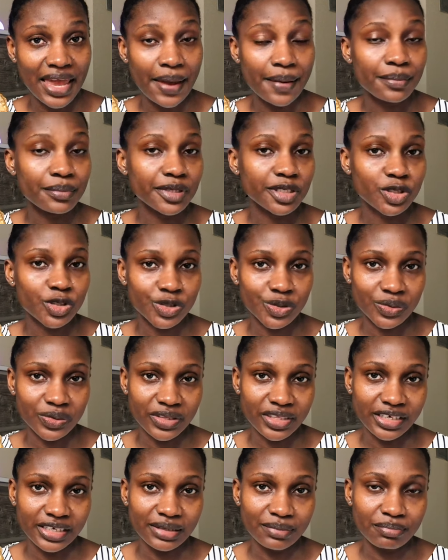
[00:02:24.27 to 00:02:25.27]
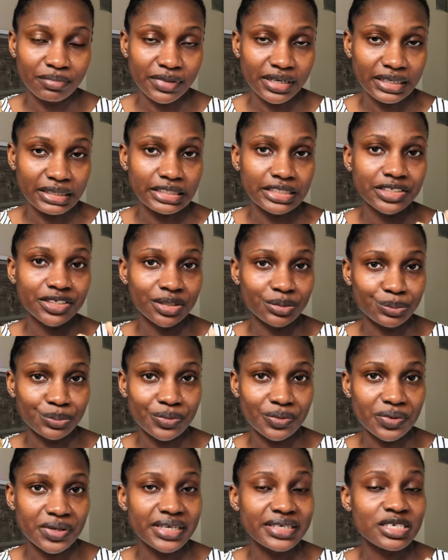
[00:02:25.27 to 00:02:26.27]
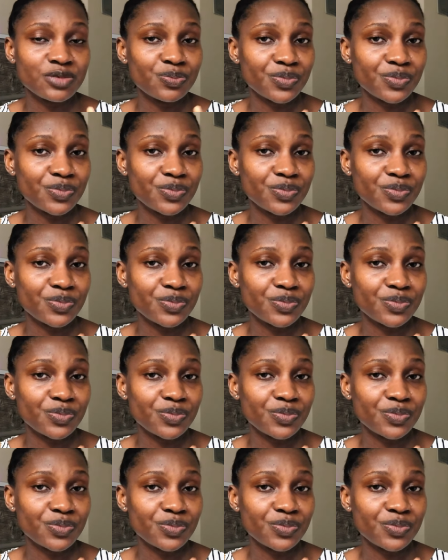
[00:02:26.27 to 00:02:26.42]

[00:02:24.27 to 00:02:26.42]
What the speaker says: and be sure that my shampoo is